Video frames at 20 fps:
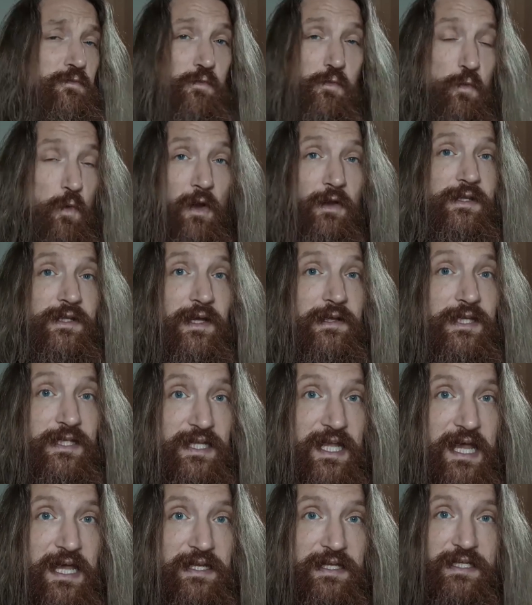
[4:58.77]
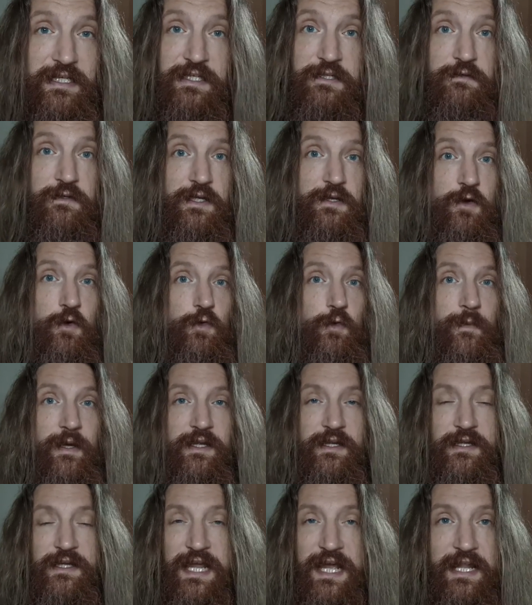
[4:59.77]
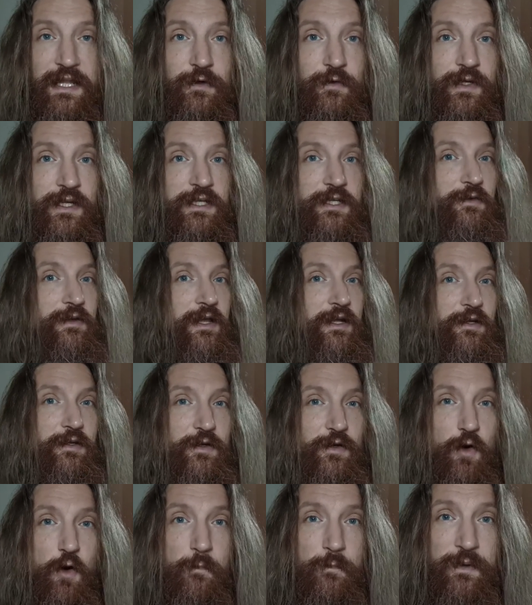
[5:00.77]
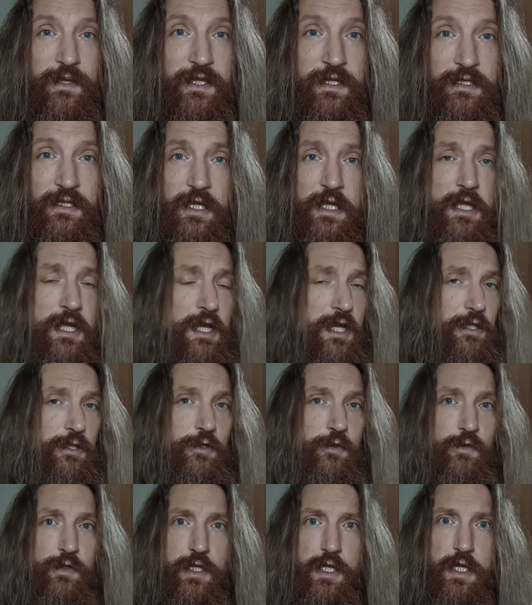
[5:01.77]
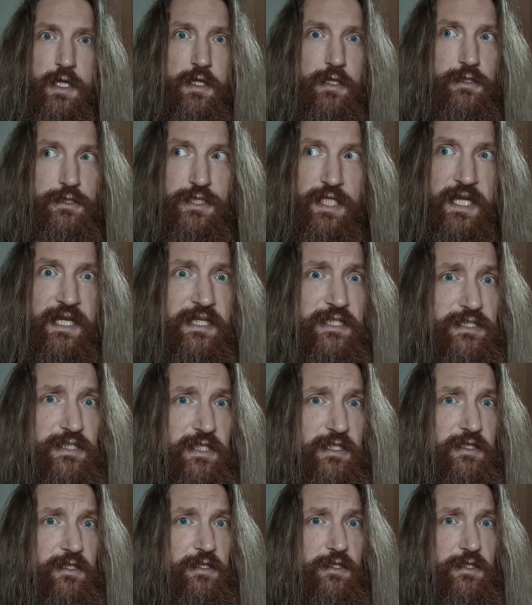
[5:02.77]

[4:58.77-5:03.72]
once I scanned it, you can go to my gallery, you can copy it, you can change it,